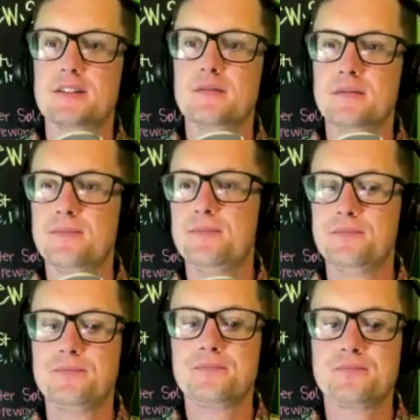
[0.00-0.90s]
There's
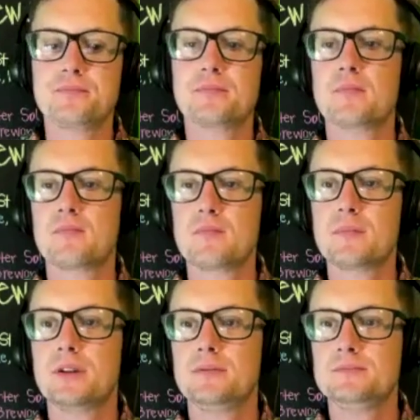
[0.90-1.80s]
just like there was like
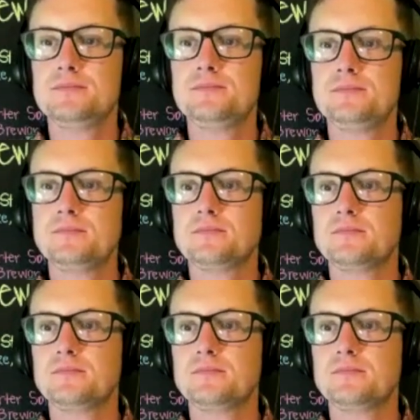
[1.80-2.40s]
one character or